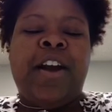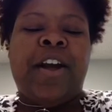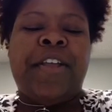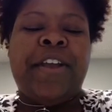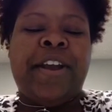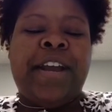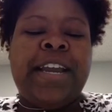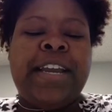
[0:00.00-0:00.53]
are
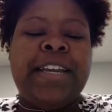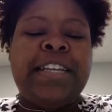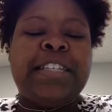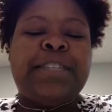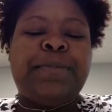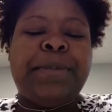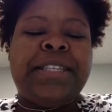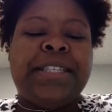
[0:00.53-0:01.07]
there any
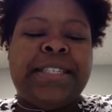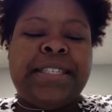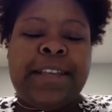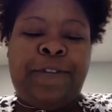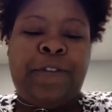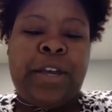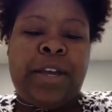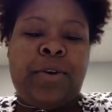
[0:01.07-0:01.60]

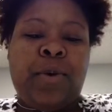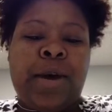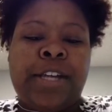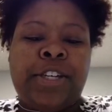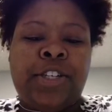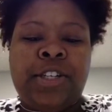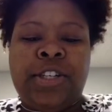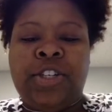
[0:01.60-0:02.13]
specific
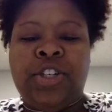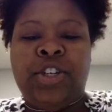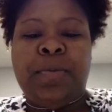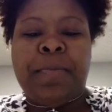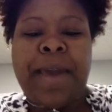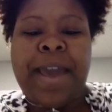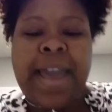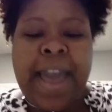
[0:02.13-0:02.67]
questions you
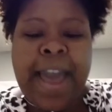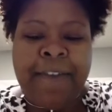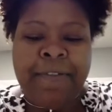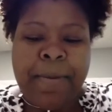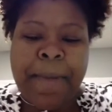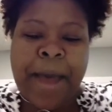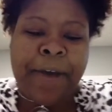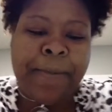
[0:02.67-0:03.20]
may have
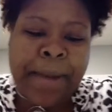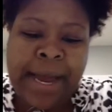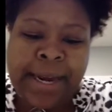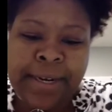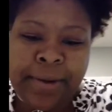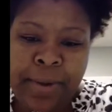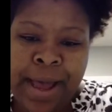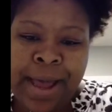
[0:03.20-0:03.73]
about
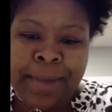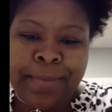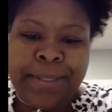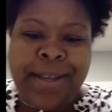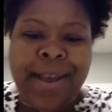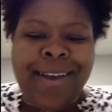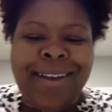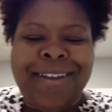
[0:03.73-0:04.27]
body wraps?